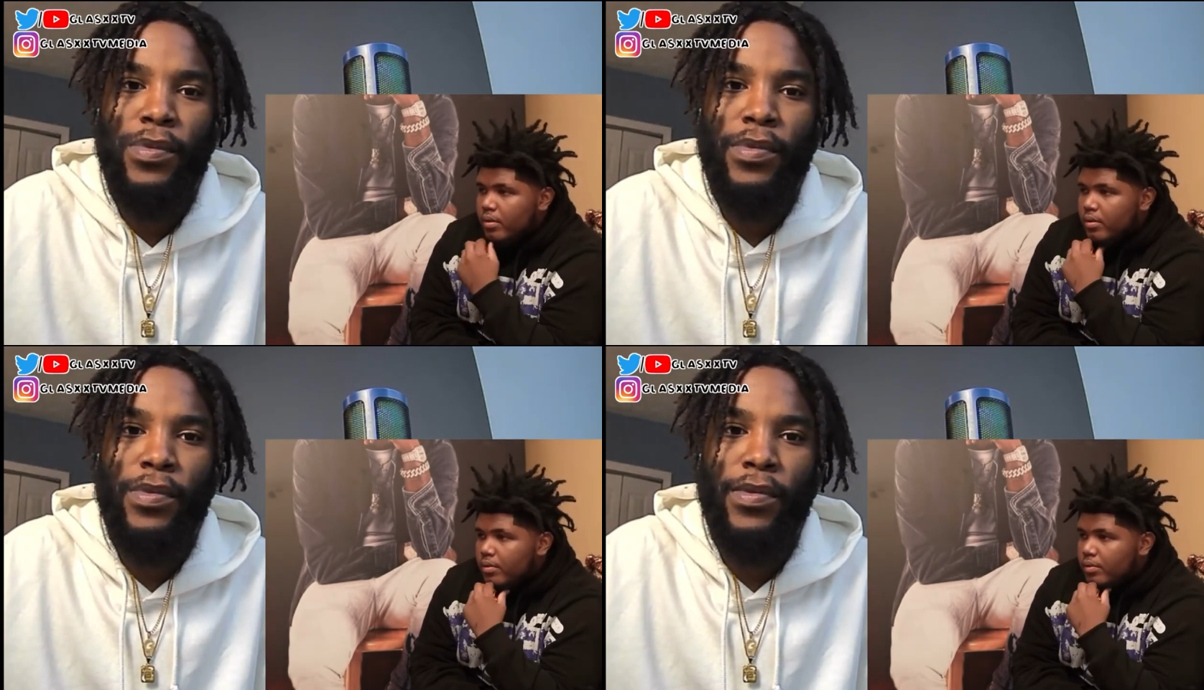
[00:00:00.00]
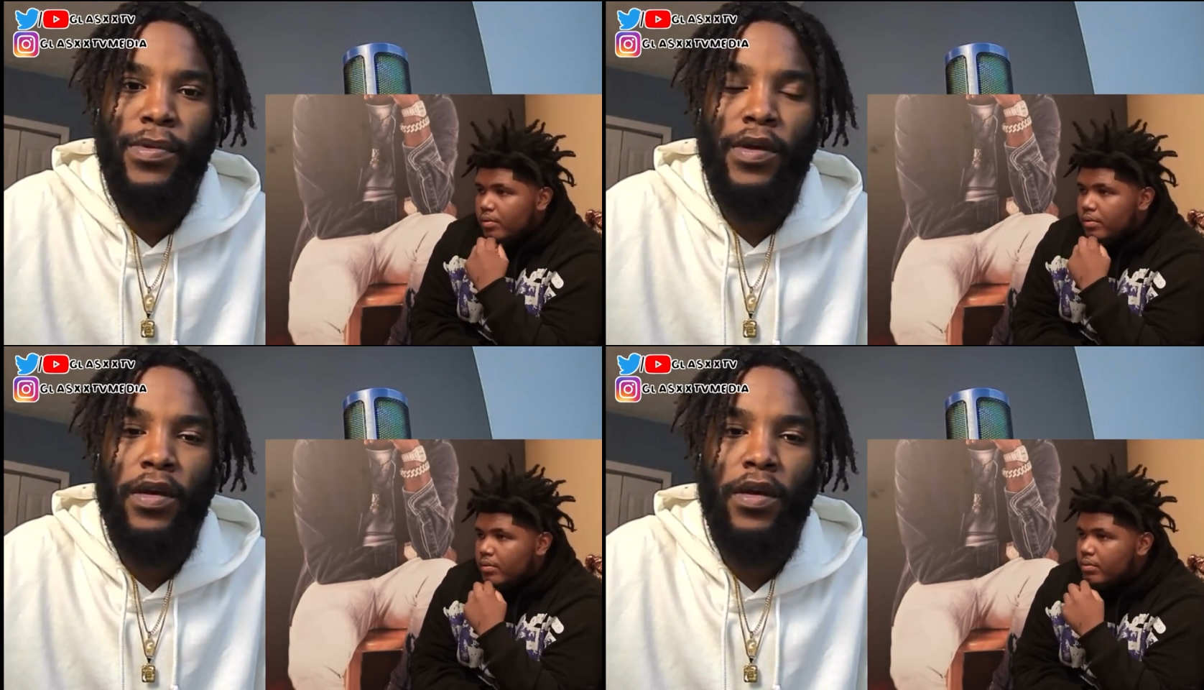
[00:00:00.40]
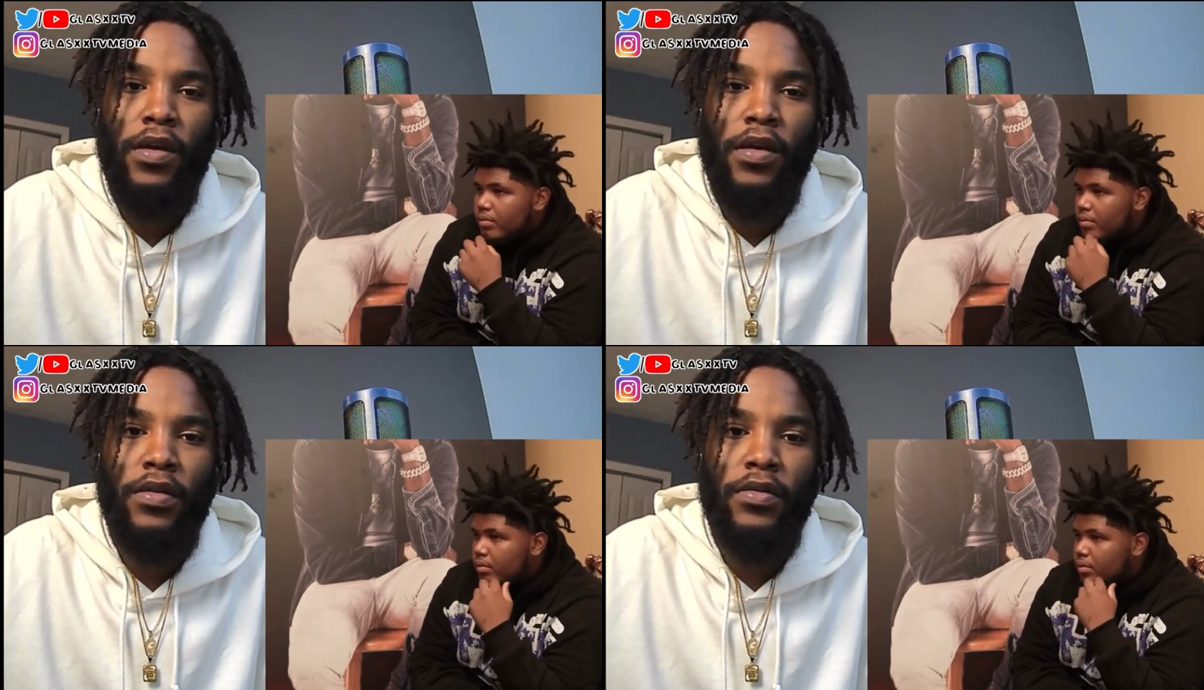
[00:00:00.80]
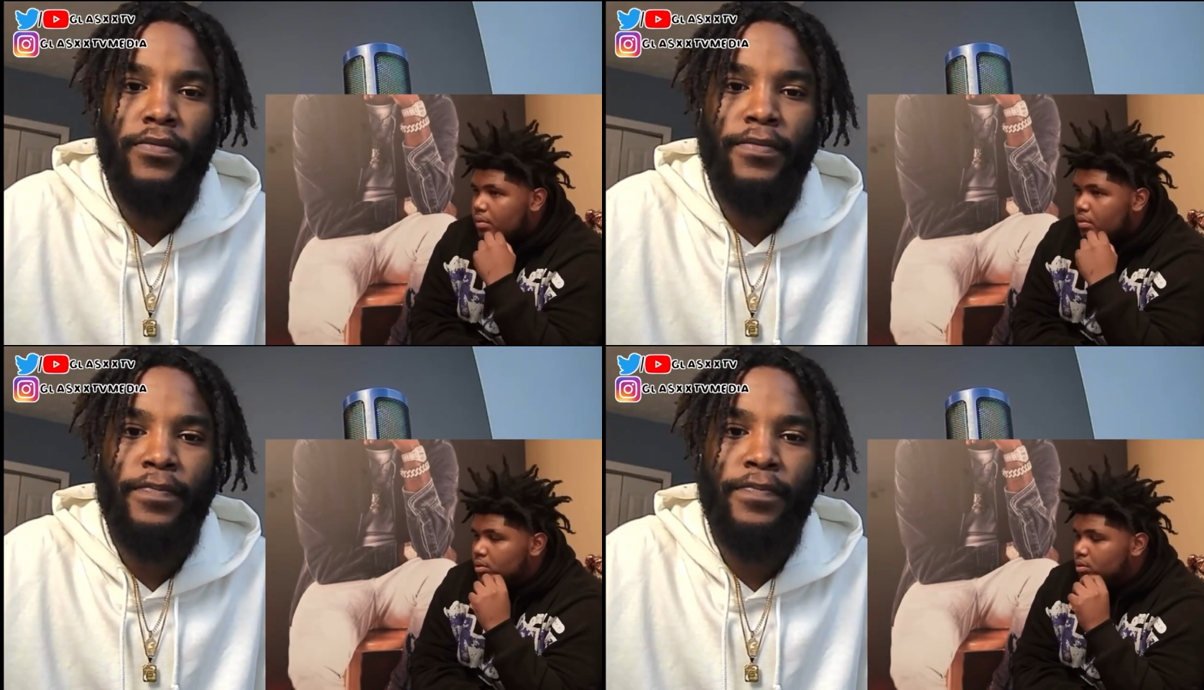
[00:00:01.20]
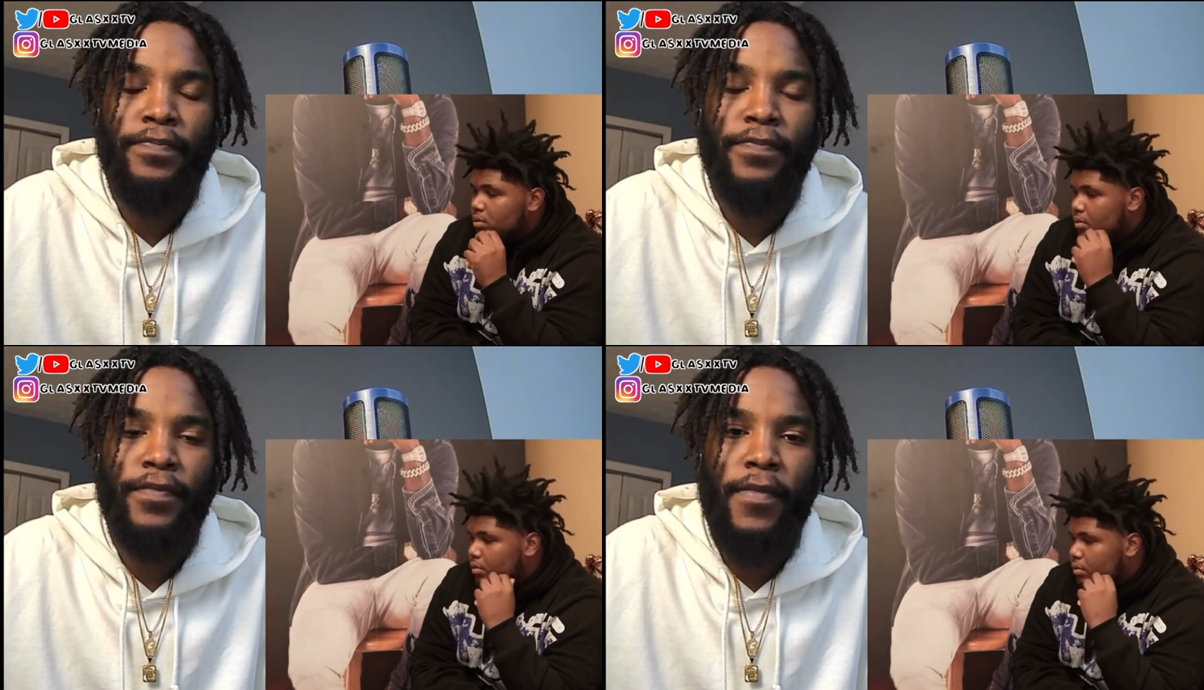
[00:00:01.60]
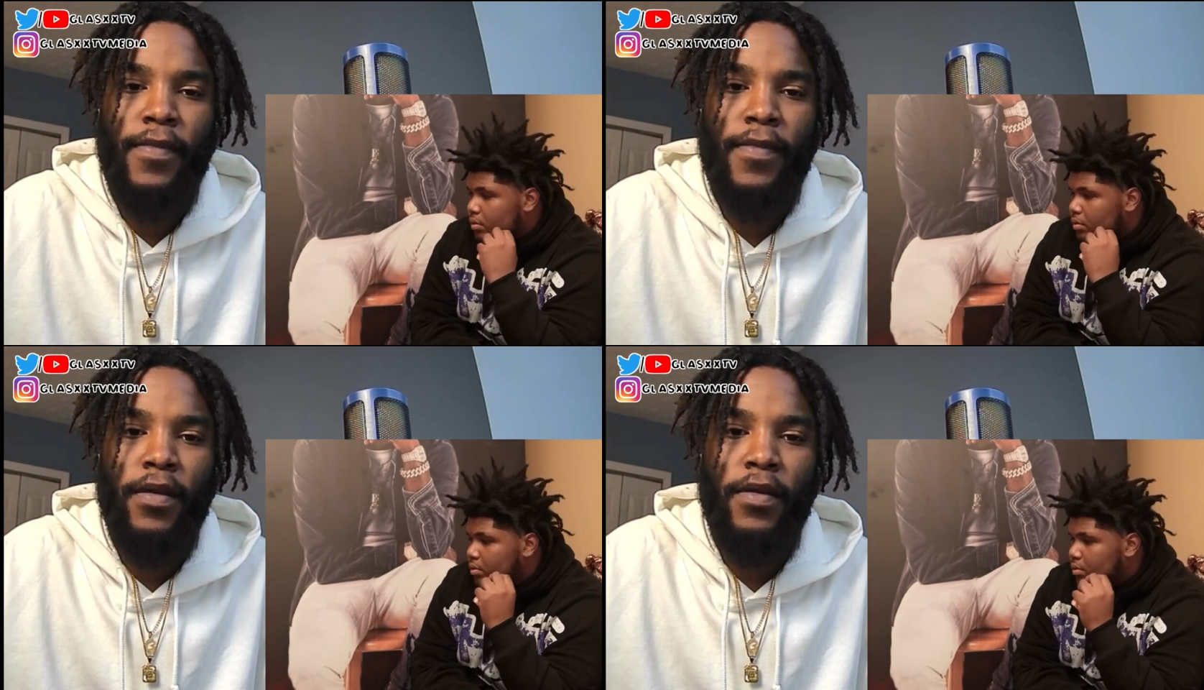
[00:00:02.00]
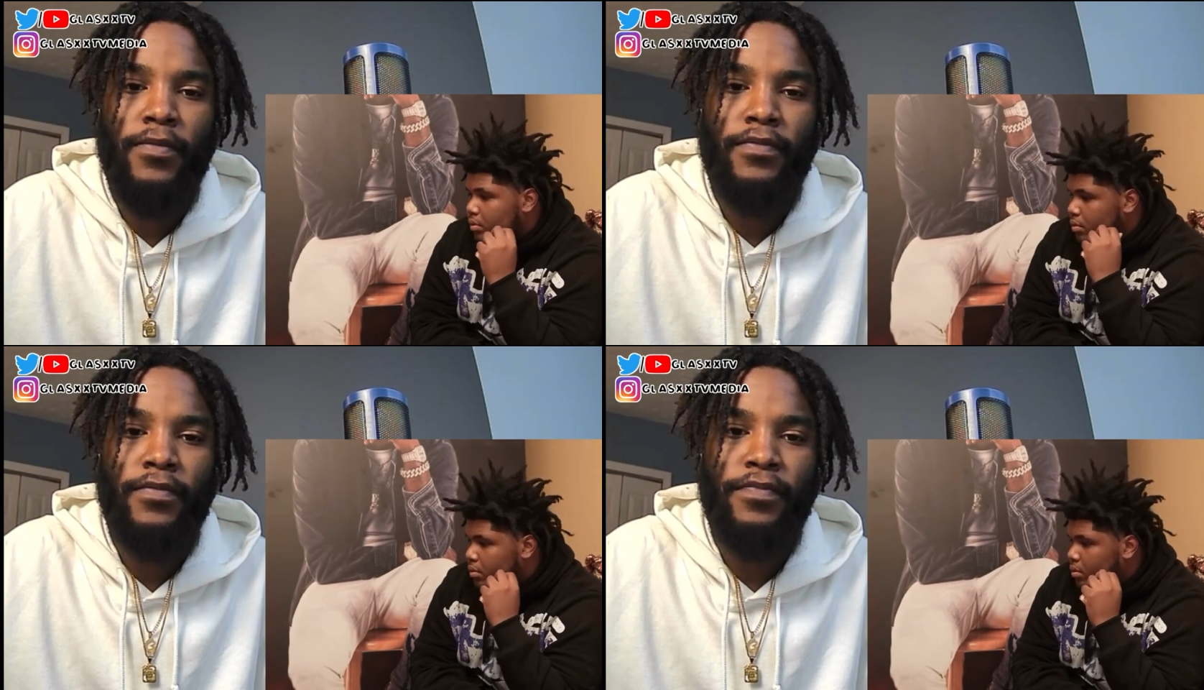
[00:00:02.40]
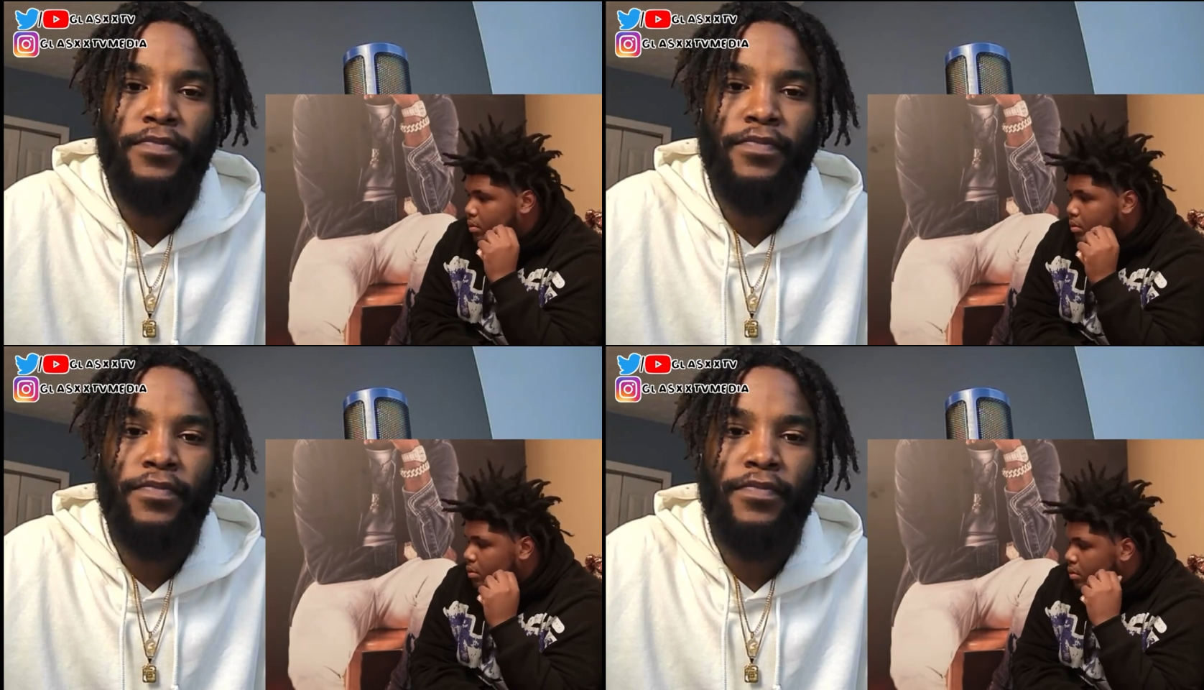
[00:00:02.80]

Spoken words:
(no one is talking)